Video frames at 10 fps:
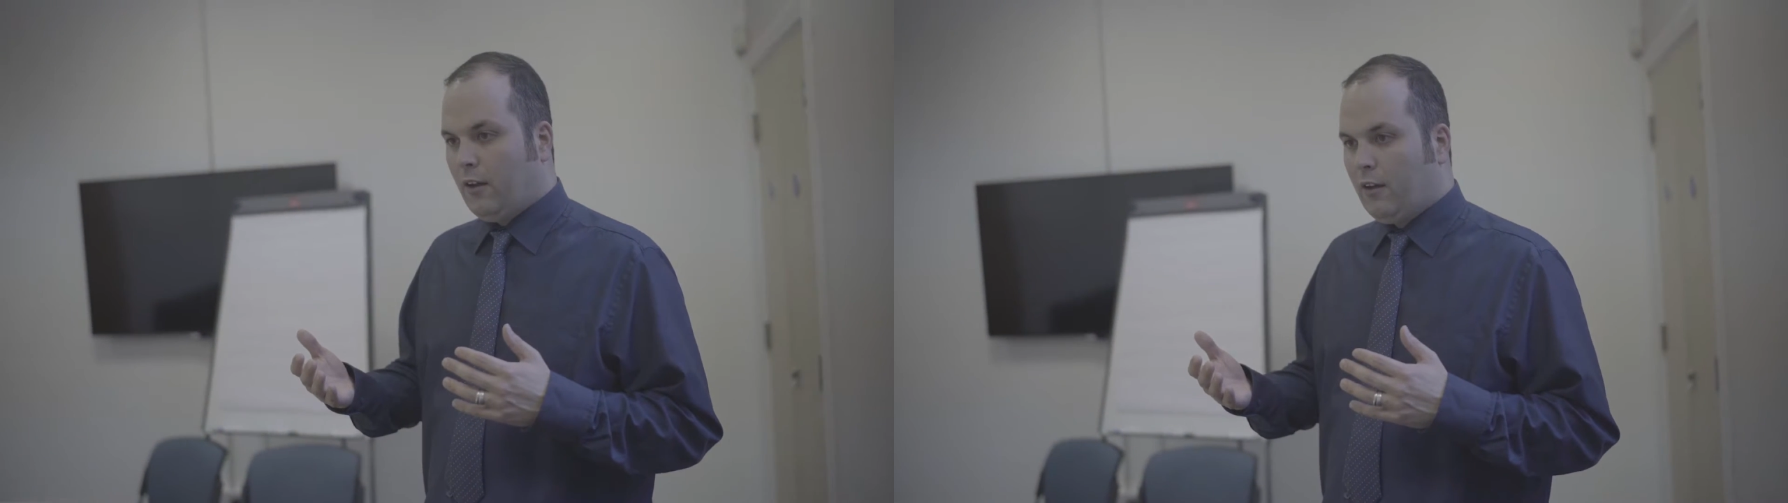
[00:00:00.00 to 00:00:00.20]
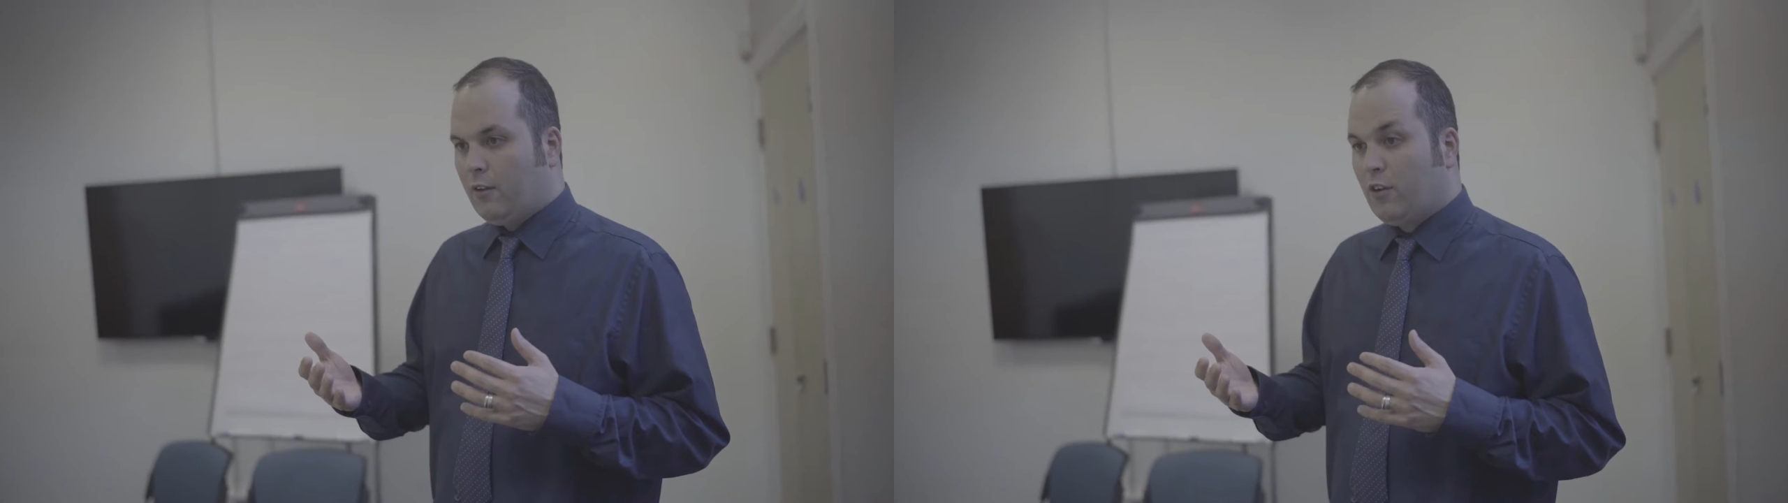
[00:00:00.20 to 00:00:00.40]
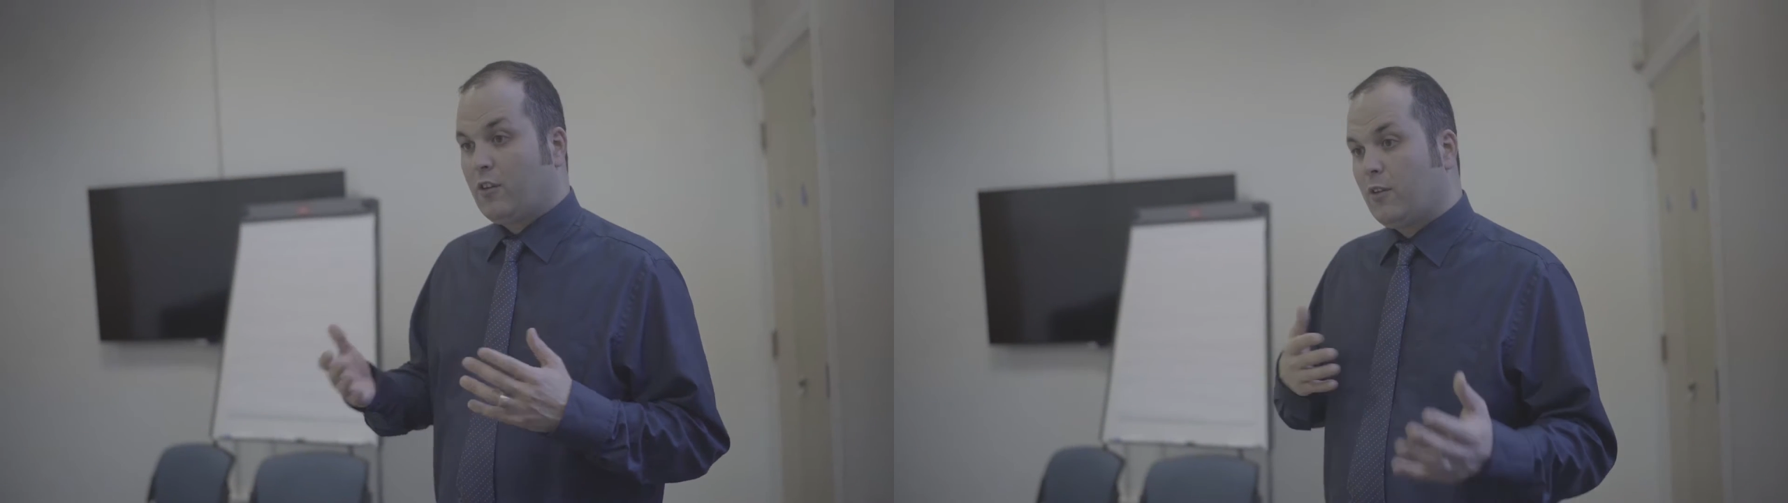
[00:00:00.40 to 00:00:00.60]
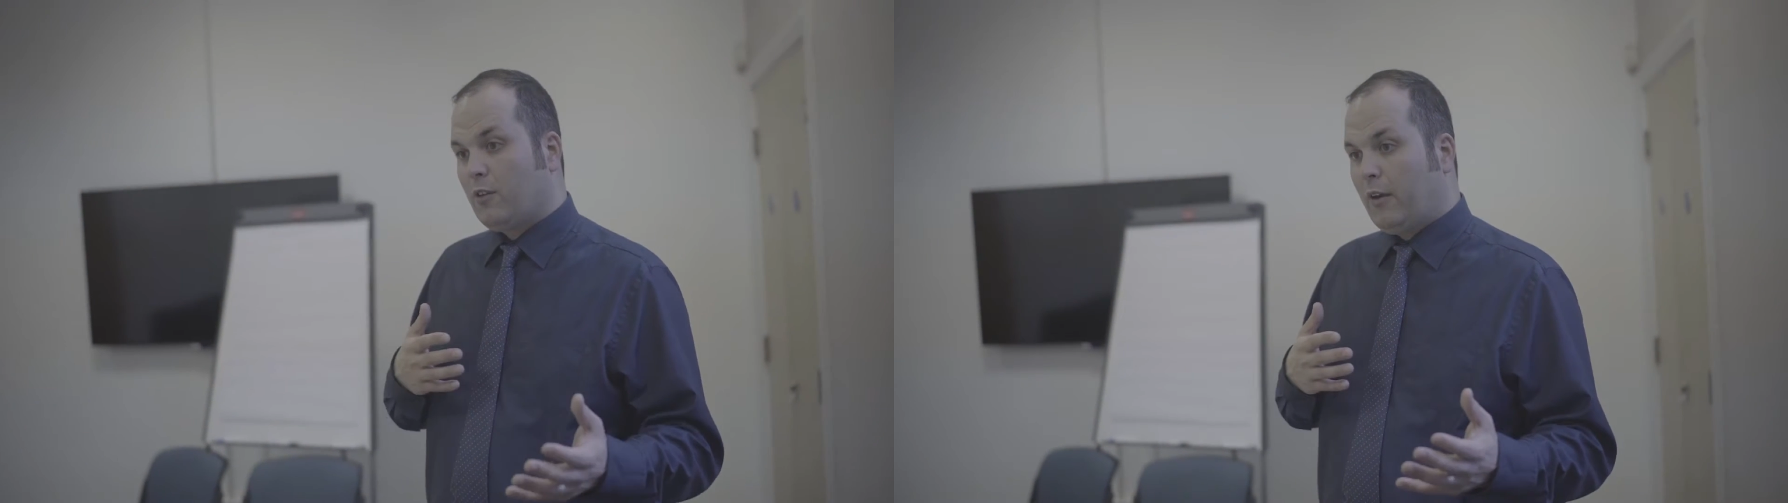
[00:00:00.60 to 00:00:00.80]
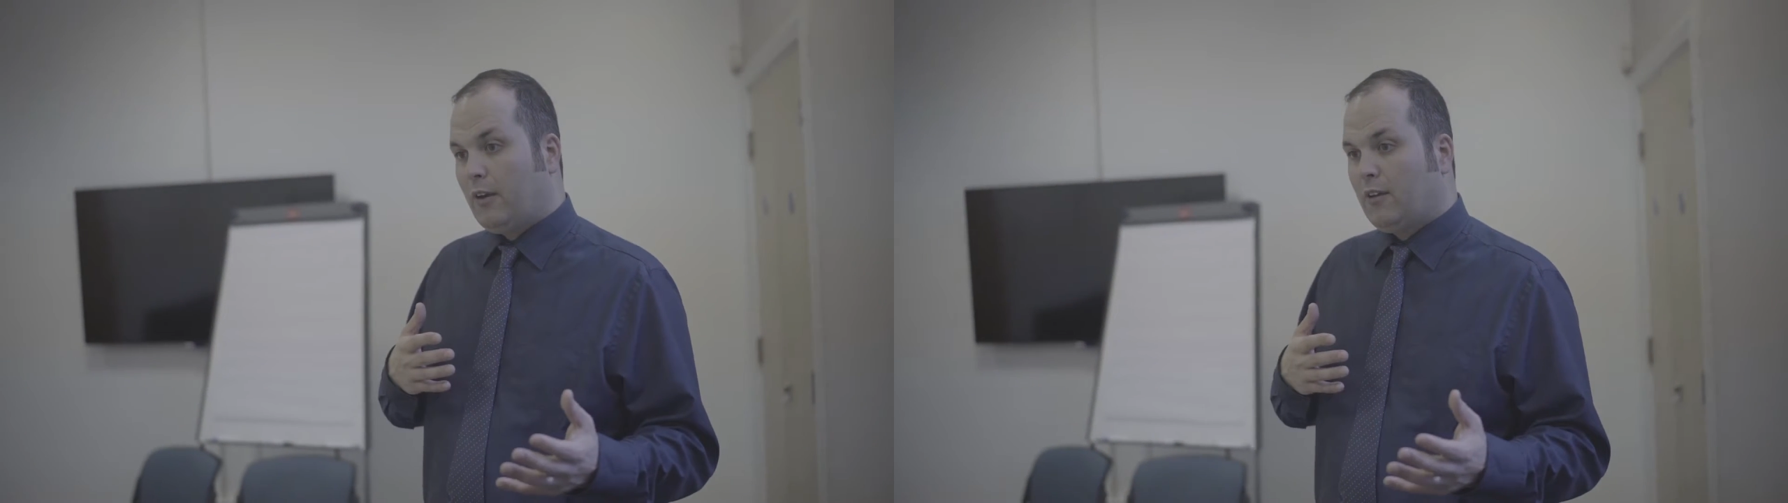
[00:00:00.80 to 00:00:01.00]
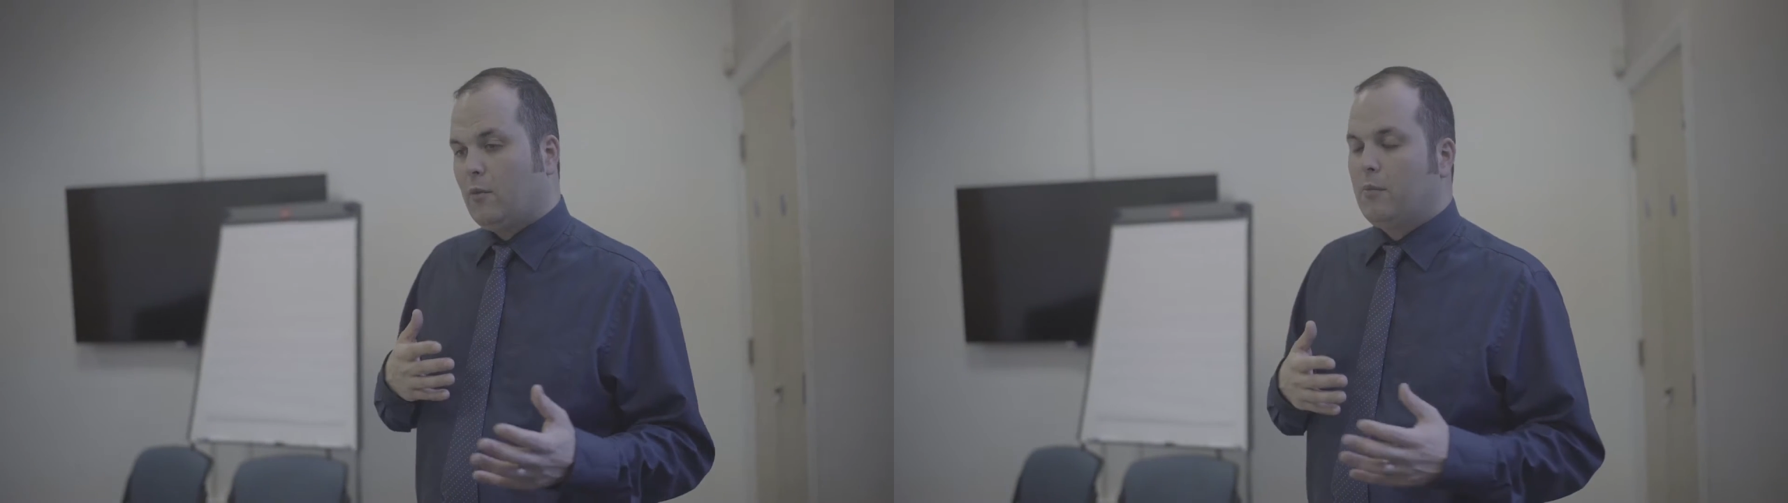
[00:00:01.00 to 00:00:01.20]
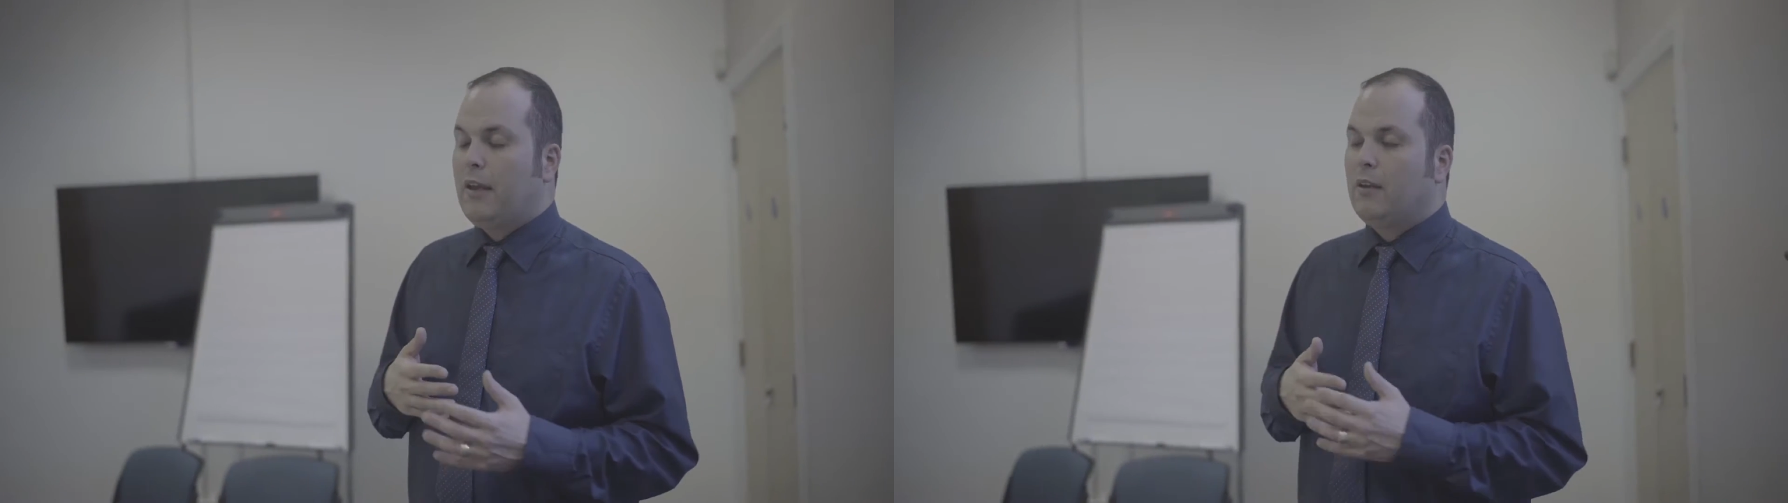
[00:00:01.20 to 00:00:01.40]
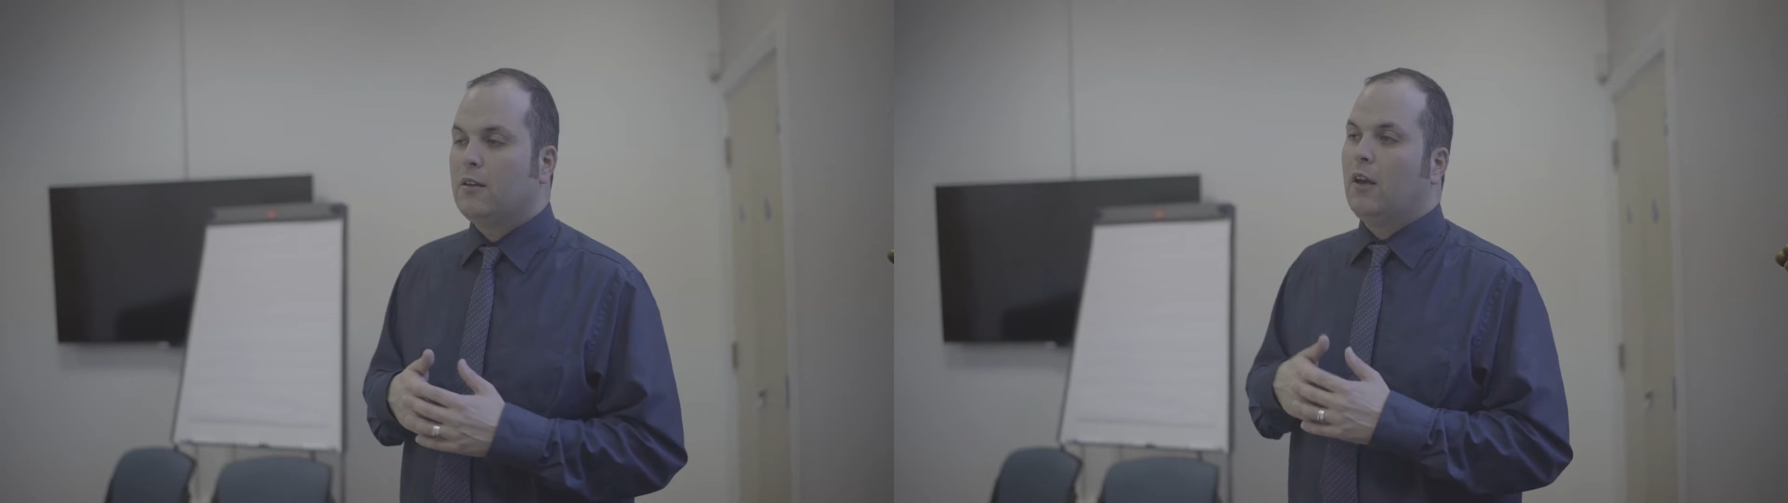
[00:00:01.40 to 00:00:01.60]
adjustments that might need to be
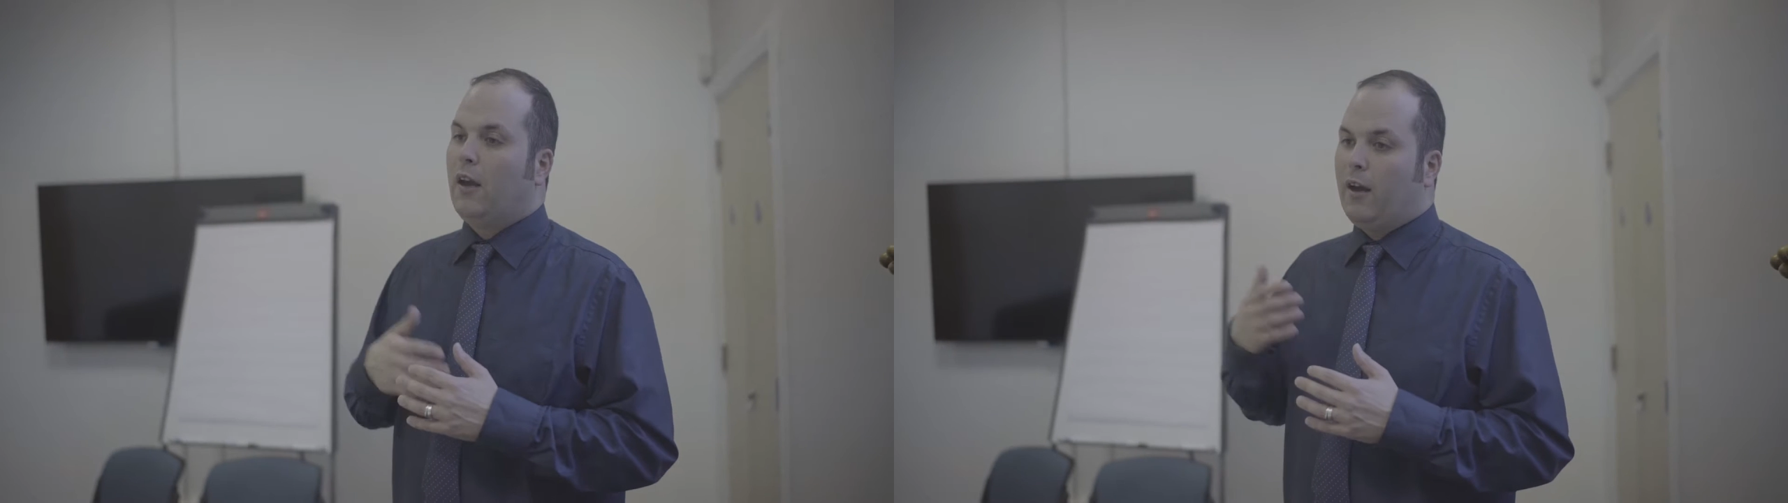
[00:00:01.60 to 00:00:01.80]
made,